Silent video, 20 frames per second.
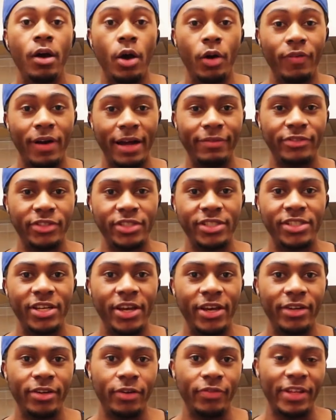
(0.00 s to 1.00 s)
Alright, I've just
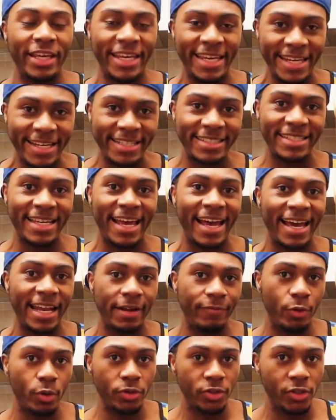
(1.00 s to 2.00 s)
turned on the heat
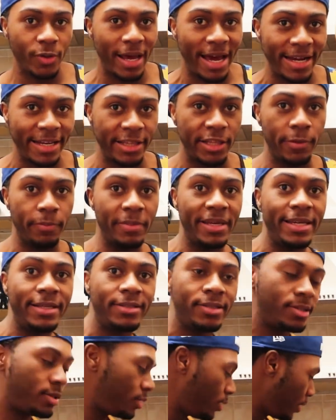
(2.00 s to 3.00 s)
and I've also added the
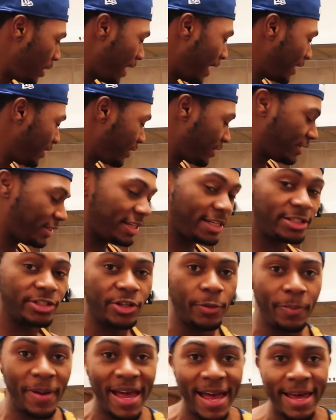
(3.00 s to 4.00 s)
meat, as you can see, to
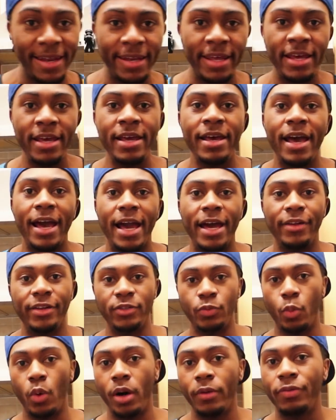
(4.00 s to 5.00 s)
the pan. And
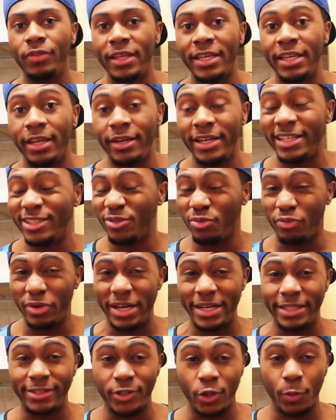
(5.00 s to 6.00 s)
there's one thing you need to
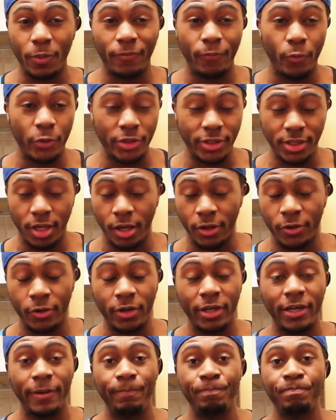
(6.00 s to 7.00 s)
really do before you start
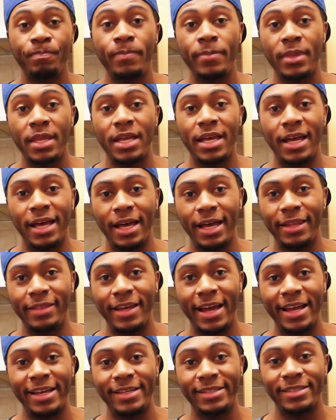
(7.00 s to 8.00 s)
cooking, and
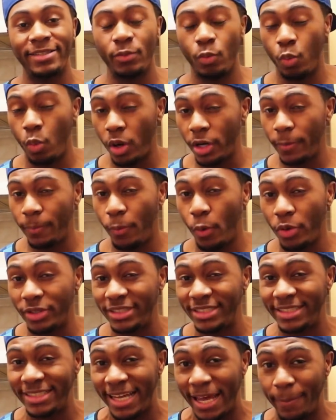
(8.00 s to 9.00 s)
that is one
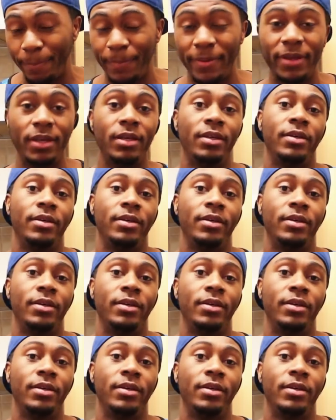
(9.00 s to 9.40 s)
important step,